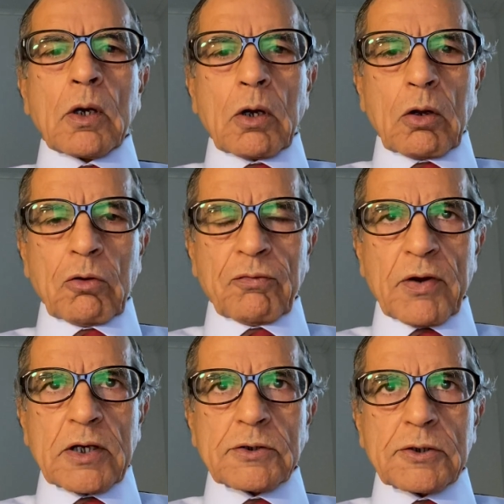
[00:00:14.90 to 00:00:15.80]
Hello
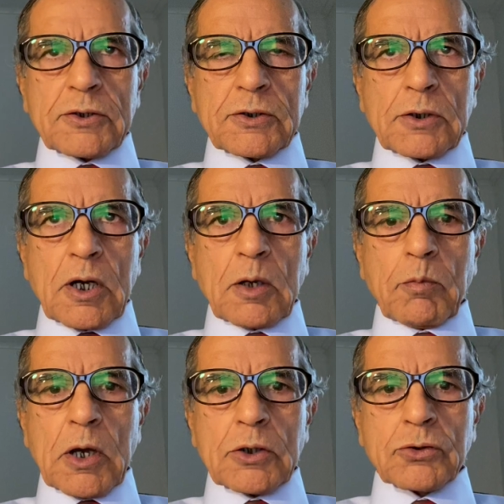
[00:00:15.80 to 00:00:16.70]
friends, this is
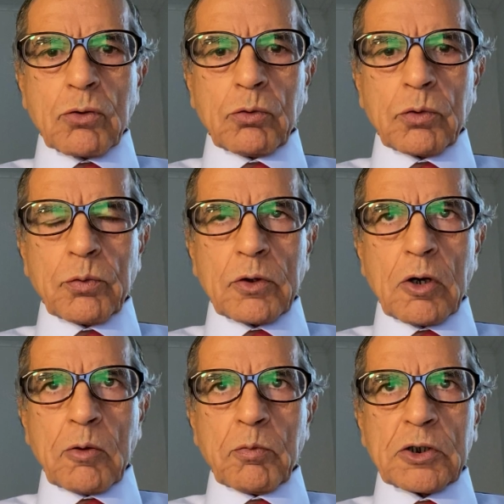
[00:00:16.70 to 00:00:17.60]
Unmasked Truth with
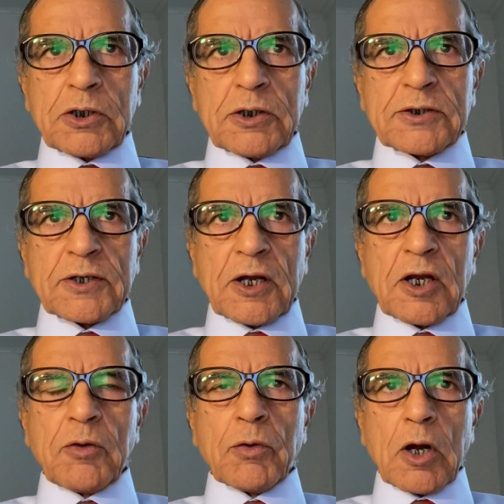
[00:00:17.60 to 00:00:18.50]
Harmanjit
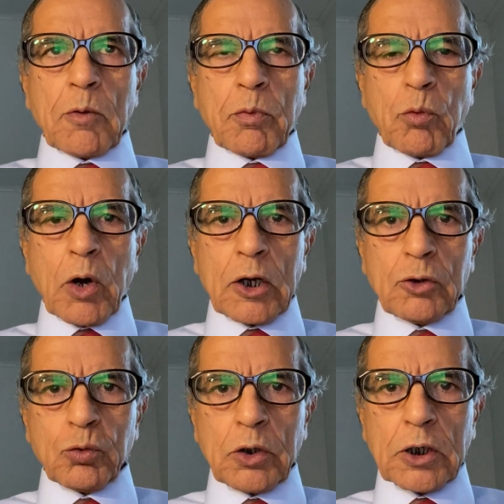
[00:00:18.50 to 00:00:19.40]
Saini, where I provide
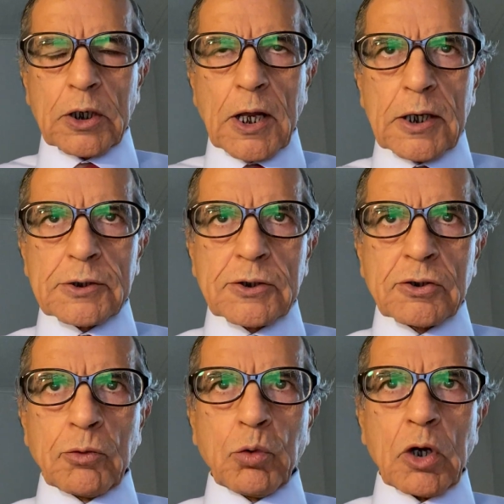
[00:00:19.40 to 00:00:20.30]
unique analysis
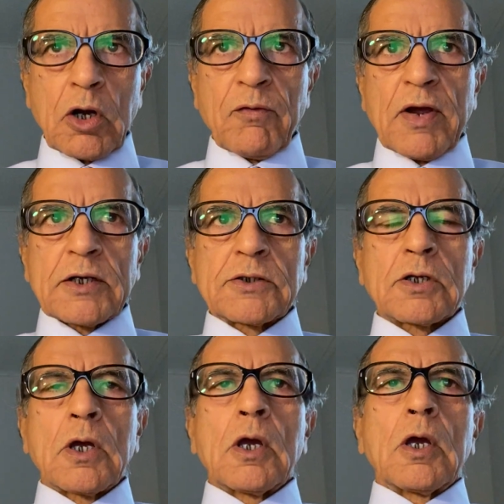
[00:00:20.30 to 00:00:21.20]
of world events
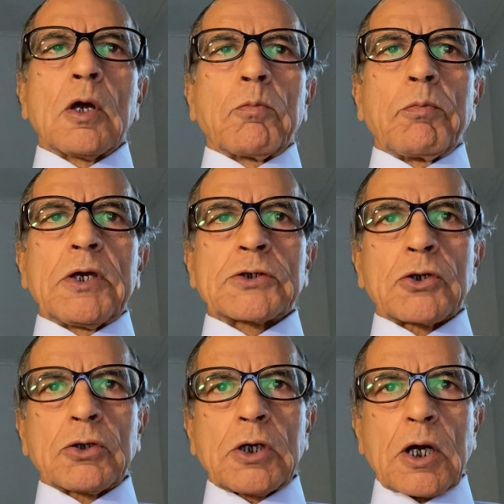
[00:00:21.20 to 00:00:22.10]
based
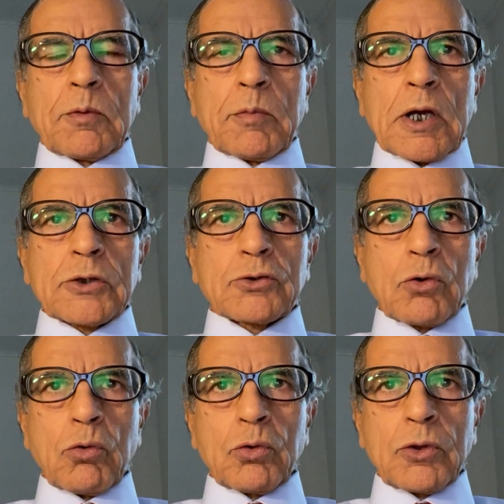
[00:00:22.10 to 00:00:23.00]
on the unmasked
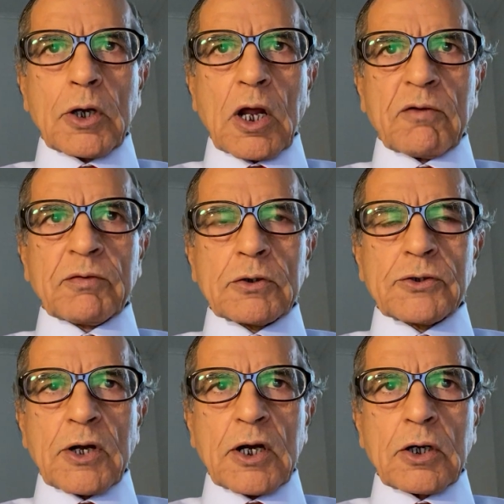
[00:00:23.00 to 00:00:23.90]
truth that after
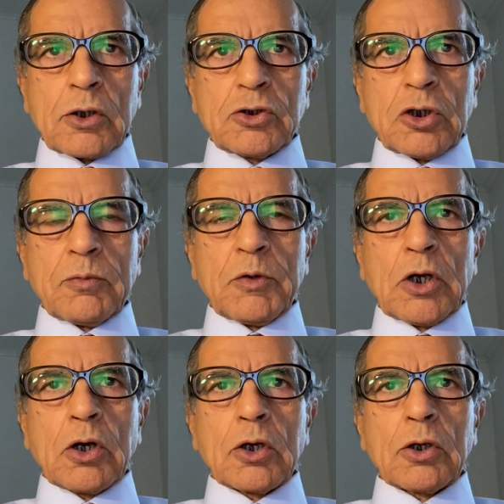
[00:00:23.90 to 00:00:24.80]
surrender, Germany
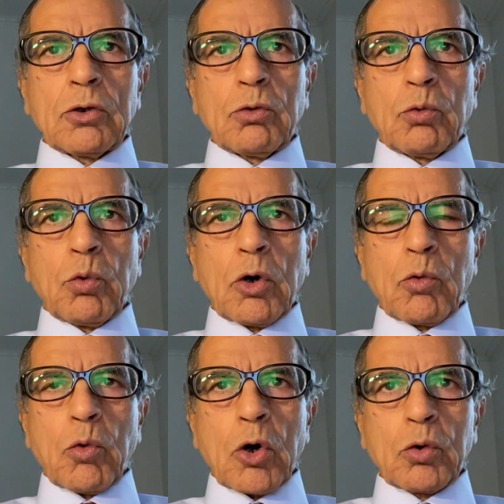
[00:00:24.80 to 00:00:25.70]
continued World
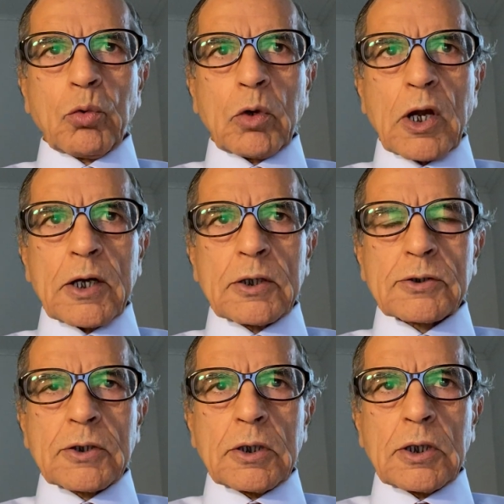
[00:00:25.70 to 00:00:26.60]
War II
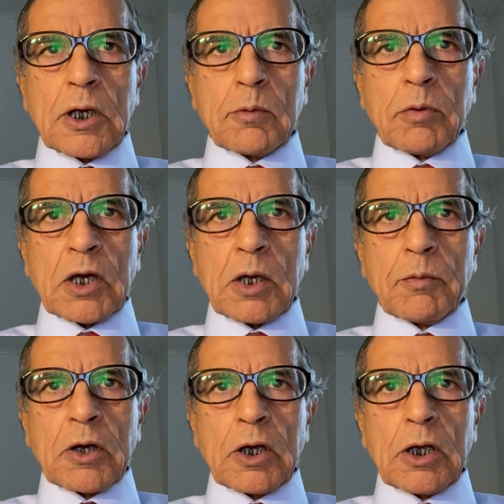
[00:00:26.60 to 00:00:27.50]
clandestinely and became
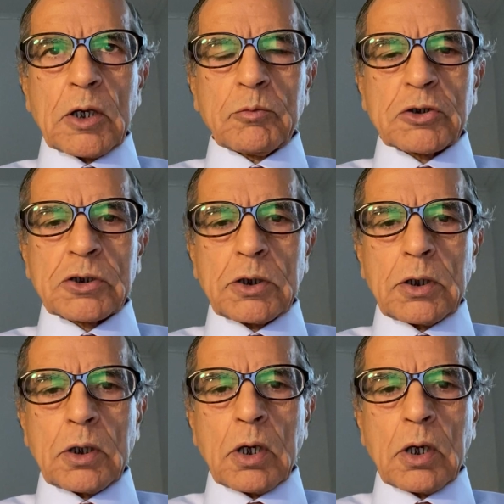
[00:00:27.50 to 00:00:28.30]
a killing machine.